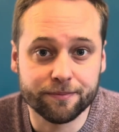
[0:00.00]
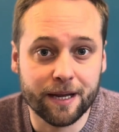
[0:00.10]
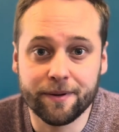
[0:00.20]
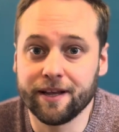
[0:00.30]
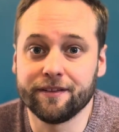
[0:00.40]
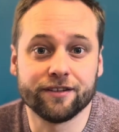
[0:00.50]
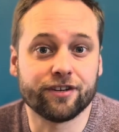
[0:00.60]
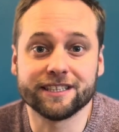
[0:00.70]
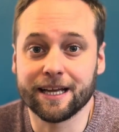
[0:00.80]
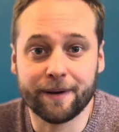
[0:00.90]
maybe and they're
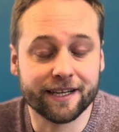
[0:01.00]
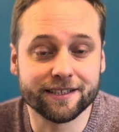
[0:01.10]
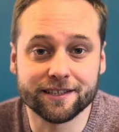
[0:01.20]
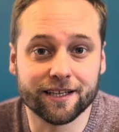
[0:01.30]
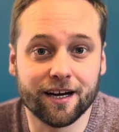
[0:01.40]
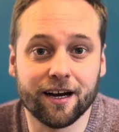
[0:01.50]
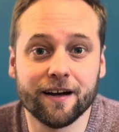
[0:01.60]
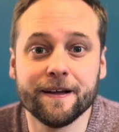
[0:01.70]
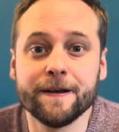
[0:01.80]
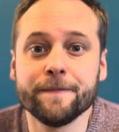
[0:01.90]
trying to get back into the car
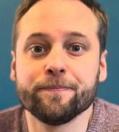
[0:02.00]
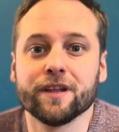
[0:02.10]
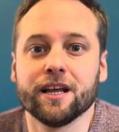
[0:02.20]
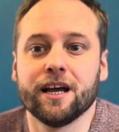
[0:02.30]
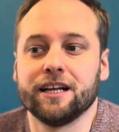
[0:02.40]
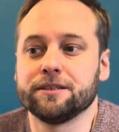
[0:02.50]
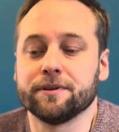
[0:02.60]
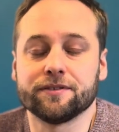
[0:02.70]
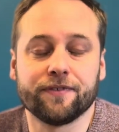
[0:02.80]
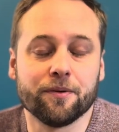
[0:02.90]
and to be able
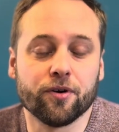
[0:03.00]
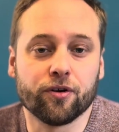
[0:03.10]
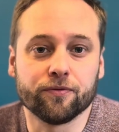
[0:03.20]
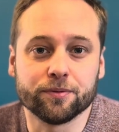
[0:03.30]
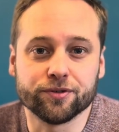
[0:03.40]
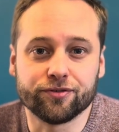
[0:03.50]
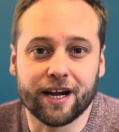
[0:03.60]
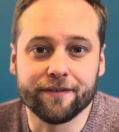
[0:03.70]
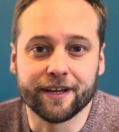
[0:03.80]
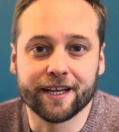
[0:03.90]
to feel more comfortable
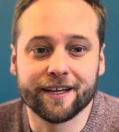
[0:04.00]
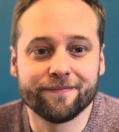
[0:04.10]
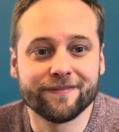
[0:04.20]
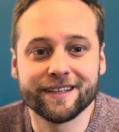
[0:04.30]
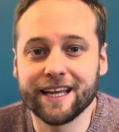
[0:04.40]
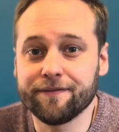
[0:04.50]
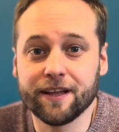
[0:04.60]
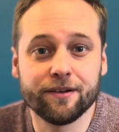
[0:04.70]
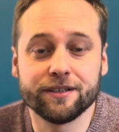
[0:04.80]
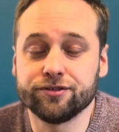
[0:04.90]
driving, if they
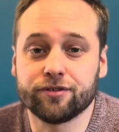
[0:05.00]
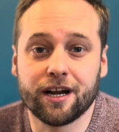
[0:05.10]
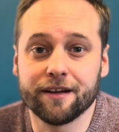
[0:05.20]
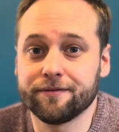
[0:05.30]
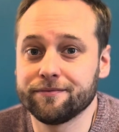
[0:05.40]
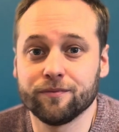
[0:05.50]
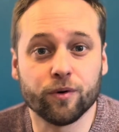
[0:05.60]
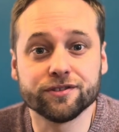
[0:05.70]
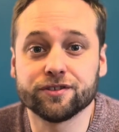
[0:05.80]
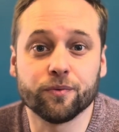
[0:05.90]
drive
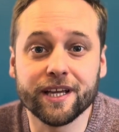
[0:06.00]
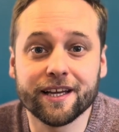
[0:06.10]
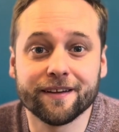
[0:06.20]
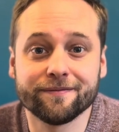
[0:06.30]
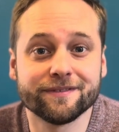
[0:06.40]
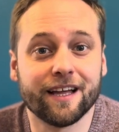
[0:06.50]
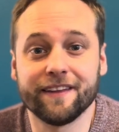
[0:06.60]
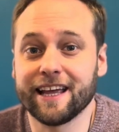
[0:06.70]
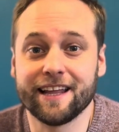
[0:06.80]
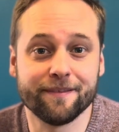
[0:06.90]
once a week and
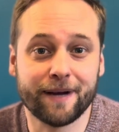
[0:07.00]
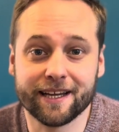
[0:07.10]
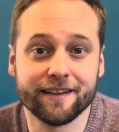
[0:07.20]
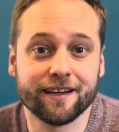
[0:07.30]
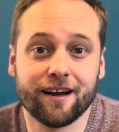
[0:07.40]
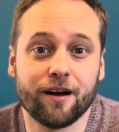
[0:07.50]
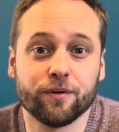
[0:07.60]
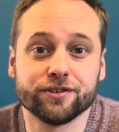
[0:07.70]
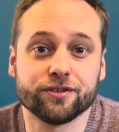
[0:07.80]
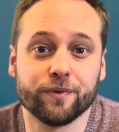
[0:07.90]
they're getting back in the car
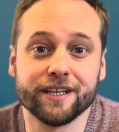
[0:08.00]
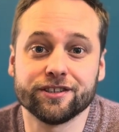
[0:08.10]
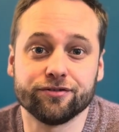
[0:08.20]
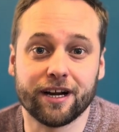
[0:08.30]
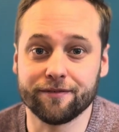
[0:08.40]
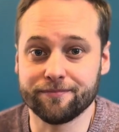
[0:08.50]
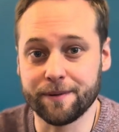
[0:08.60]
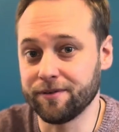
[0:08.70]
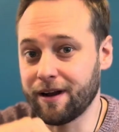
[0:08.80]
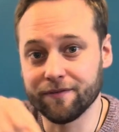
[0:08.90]
once a week to drive
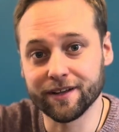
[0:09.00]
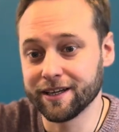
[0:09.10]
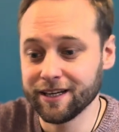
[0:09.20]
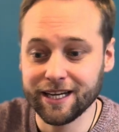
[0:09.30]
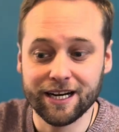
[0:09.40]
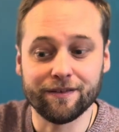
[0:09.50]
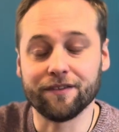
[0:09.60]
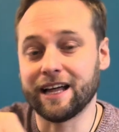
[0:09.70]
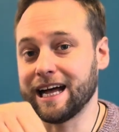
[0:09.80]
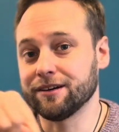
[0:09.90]
maybe around the
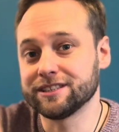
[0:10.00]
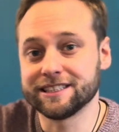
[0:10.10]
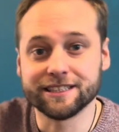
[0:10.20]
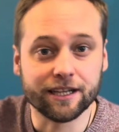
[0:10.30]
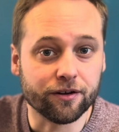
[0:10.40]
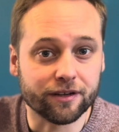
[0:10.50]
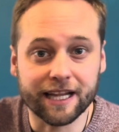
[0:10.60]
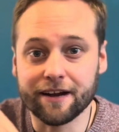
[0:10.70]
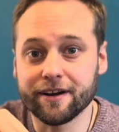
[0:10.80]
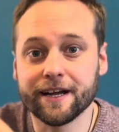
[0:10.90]
houses in their local
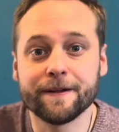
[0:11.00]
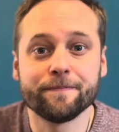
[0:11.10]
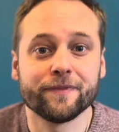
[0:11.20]
area,